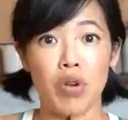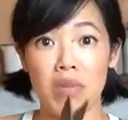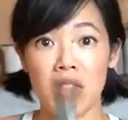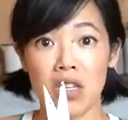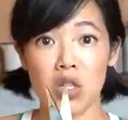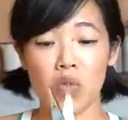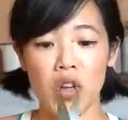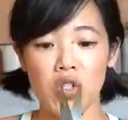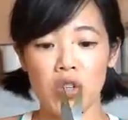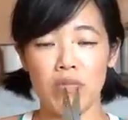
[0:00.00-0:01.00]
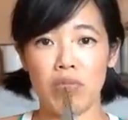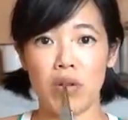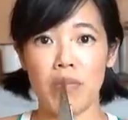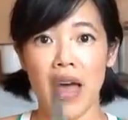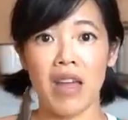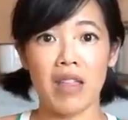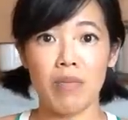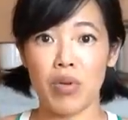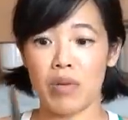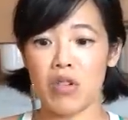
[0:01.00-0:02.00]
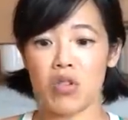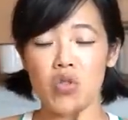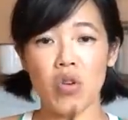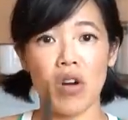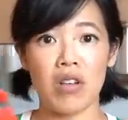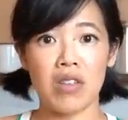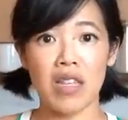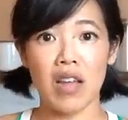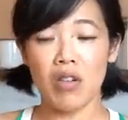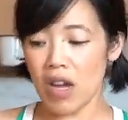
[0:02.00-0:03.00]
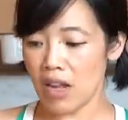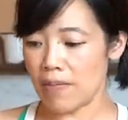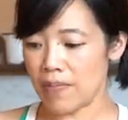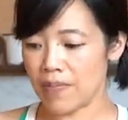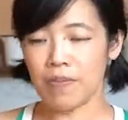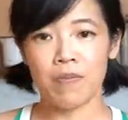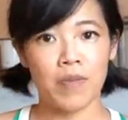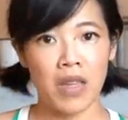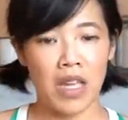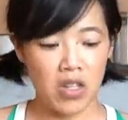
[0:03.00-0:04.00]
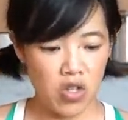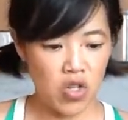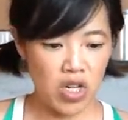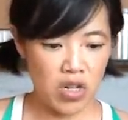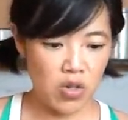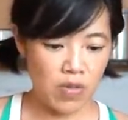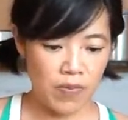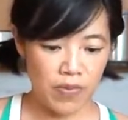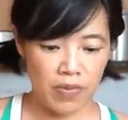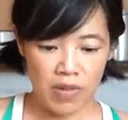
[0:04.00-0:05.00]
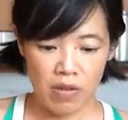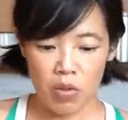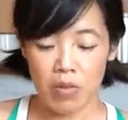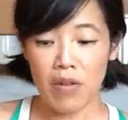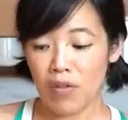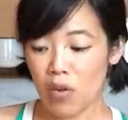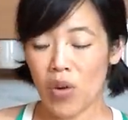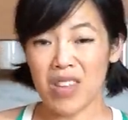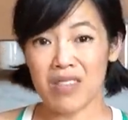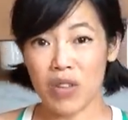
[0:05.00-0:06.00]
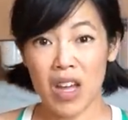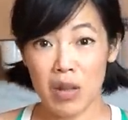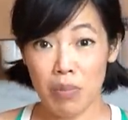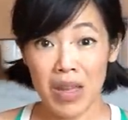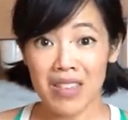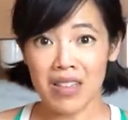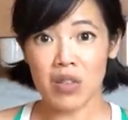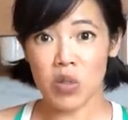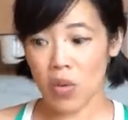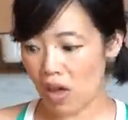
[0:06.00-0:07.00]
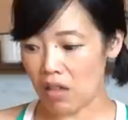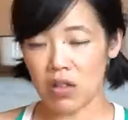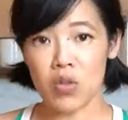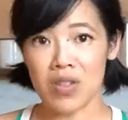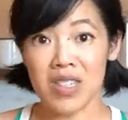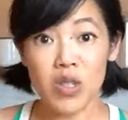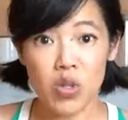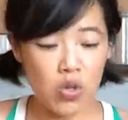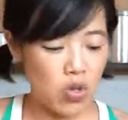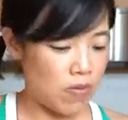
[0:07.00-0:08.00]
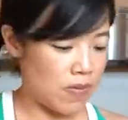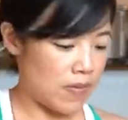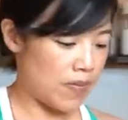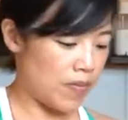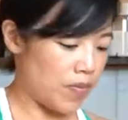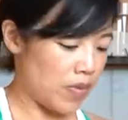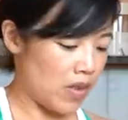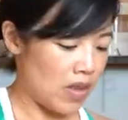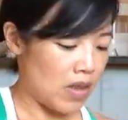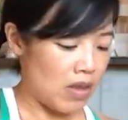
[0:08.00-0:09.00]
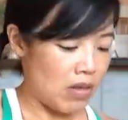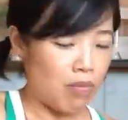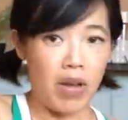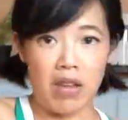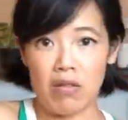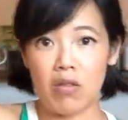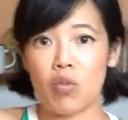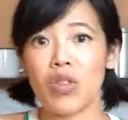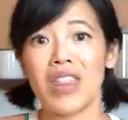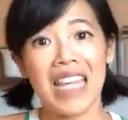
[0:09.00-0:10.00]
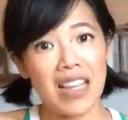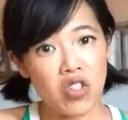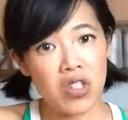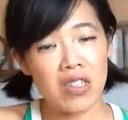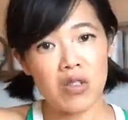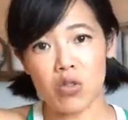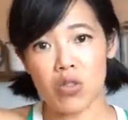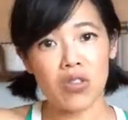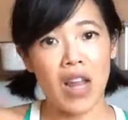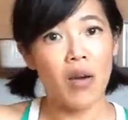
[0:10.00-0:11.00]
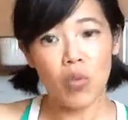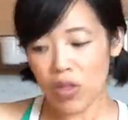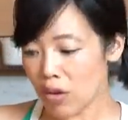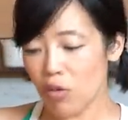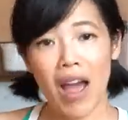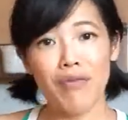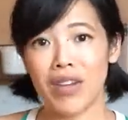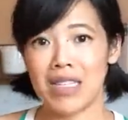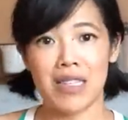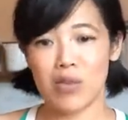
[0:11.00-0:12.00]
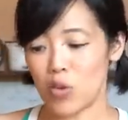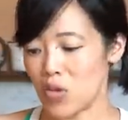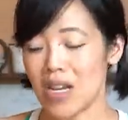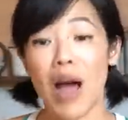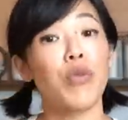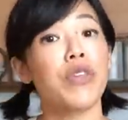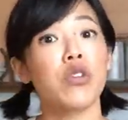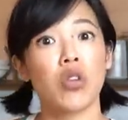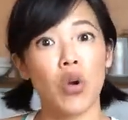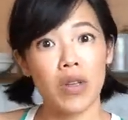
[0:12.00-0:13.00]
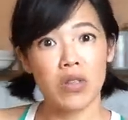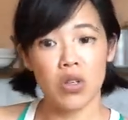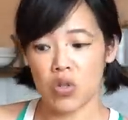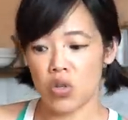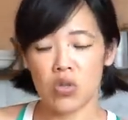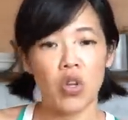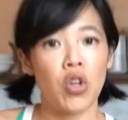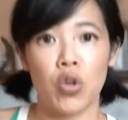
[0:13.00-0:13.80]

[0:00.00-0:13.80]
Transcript: put them in the dishwasher, put them back, and then put them in your drawer. Isn't that great? Kitchen shears. One of my favorite ways of cutting pizza as well, using scissors. But with the kitchen scissors, not with the crafting scissors, not with the sewing scissors.